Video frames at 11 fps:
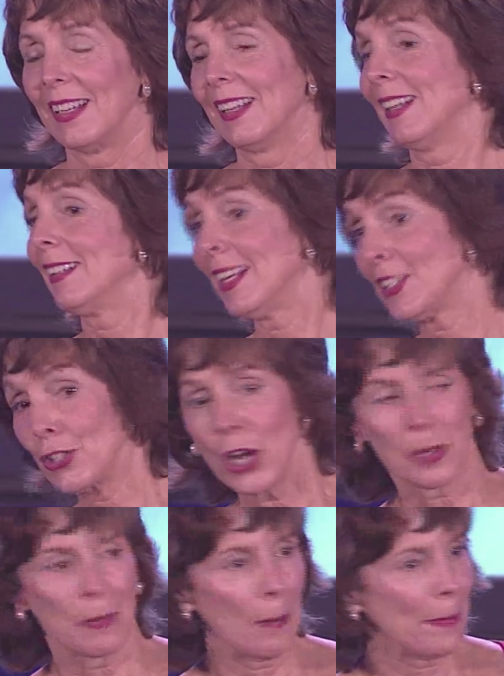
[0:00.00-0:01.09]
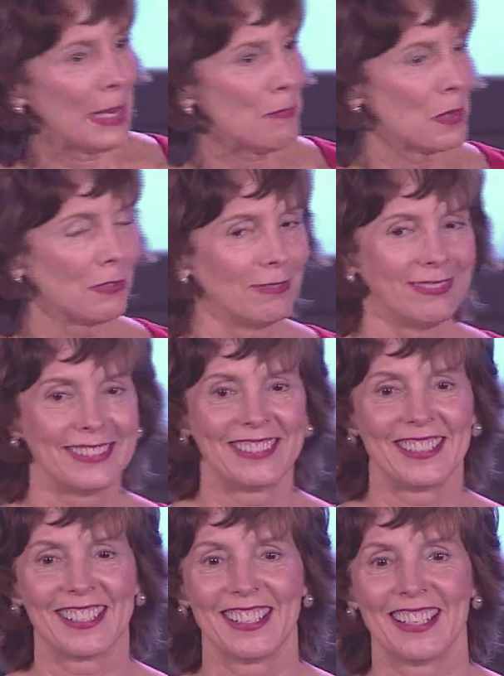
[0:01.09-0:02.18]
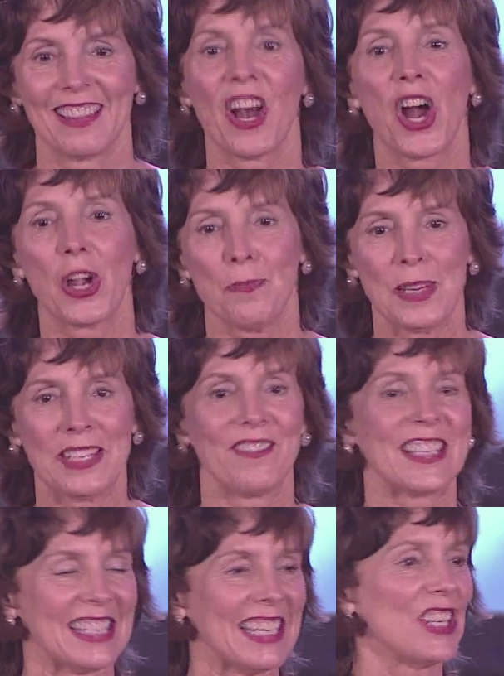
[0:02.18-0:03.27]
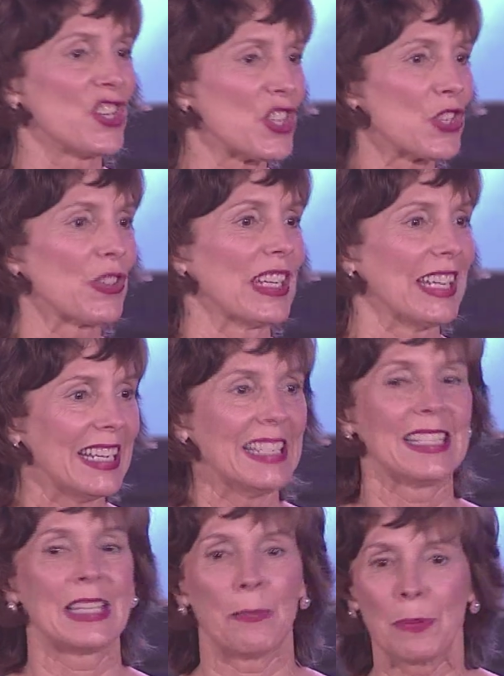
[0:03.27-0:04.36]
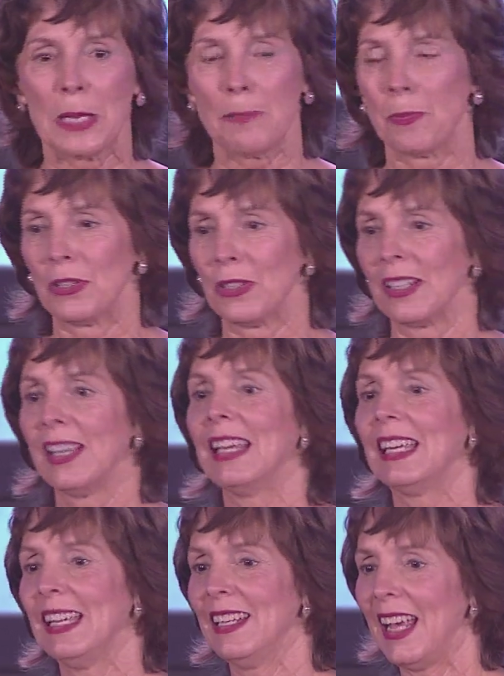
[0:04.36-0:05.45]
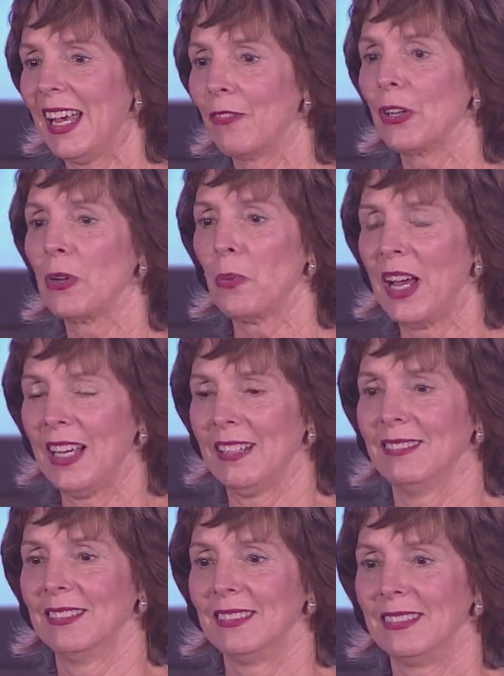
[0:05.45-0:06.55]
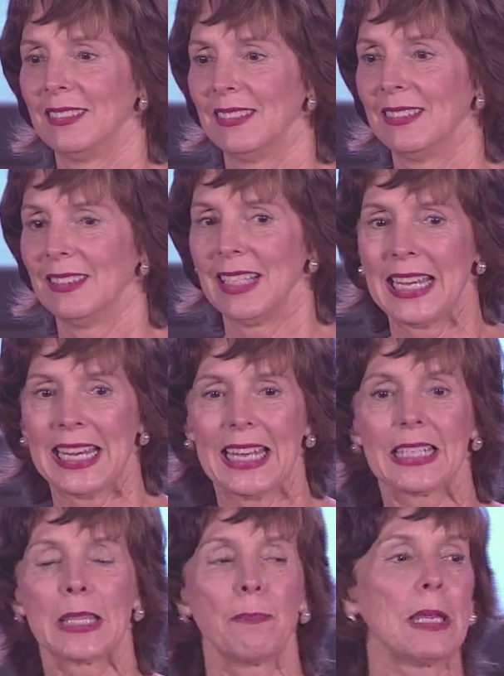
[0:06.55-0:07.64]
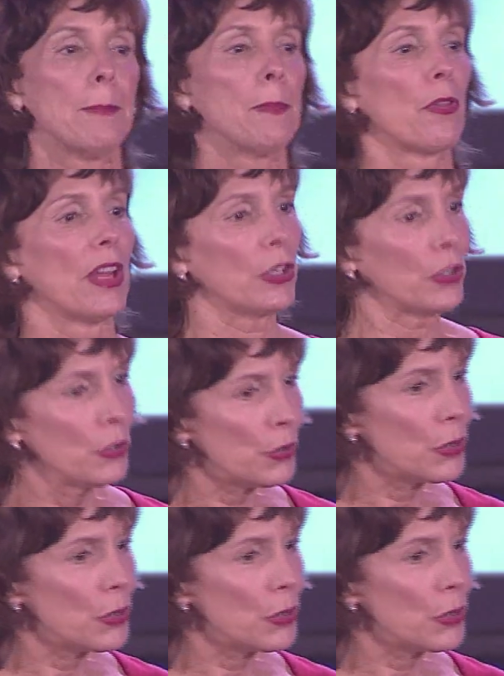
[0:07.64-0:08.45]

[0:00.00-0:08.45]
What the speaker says: And let's talk about people. The heartbeat of this industry is the people in every way. It's the people that you